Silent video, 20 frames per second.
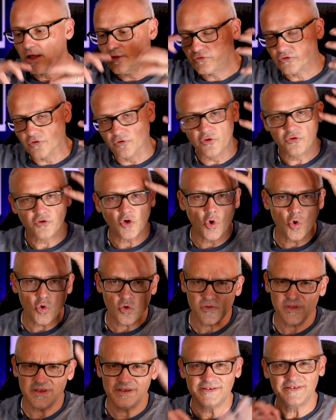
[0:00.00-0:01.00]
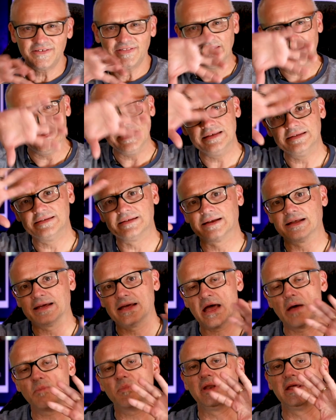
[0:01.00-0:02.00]
So there's all these things that are
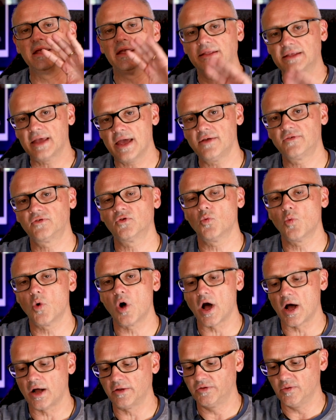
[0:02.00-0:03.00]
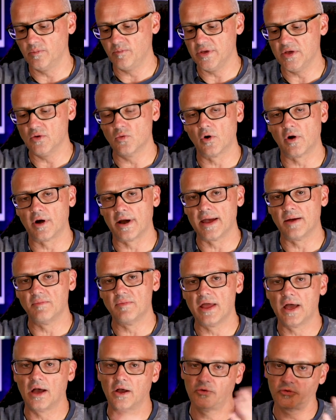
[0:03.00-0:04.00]
happening. It takes a while to be where I am
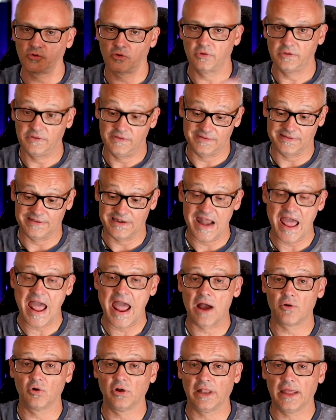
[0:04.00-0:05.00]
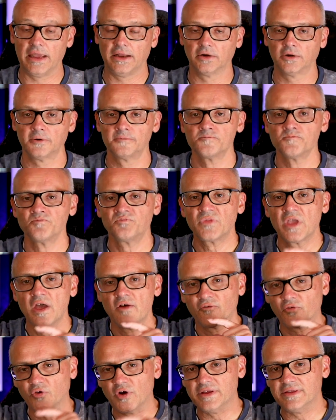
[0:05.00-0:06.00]
now, so this is an hour later,
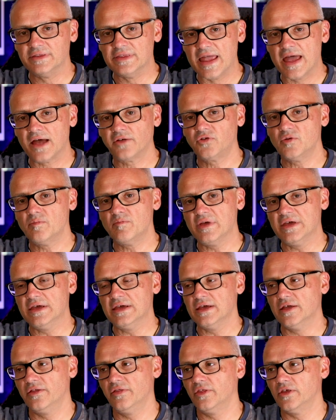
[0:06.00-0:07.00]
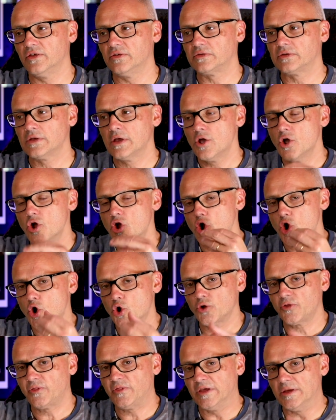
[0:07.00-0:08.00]
for it now to be in this
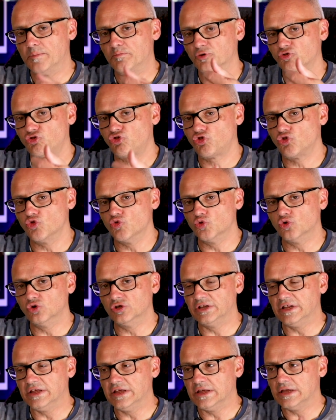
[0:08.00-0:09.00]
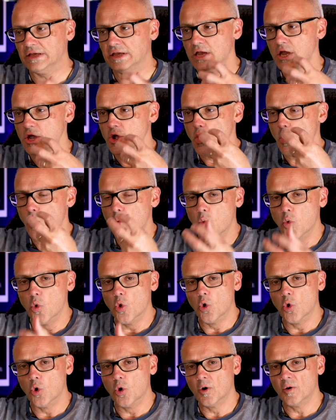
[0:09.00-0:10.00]
earthy, patchouli,
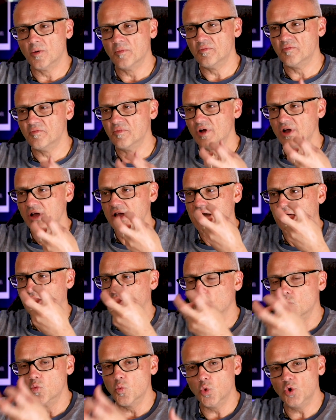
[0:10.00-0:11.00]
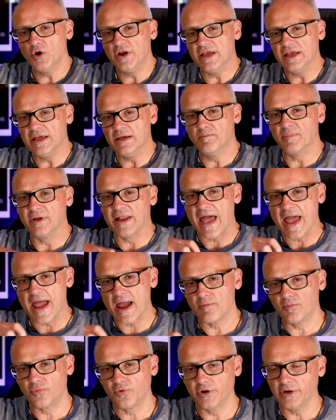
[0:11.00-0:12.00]
warm, kind of woody, but
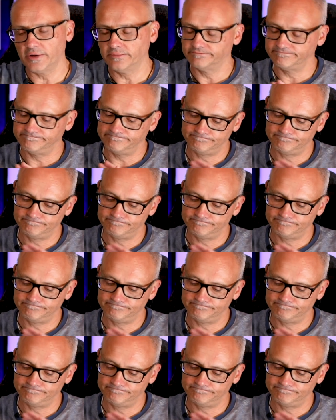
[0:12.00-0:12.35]
ambery.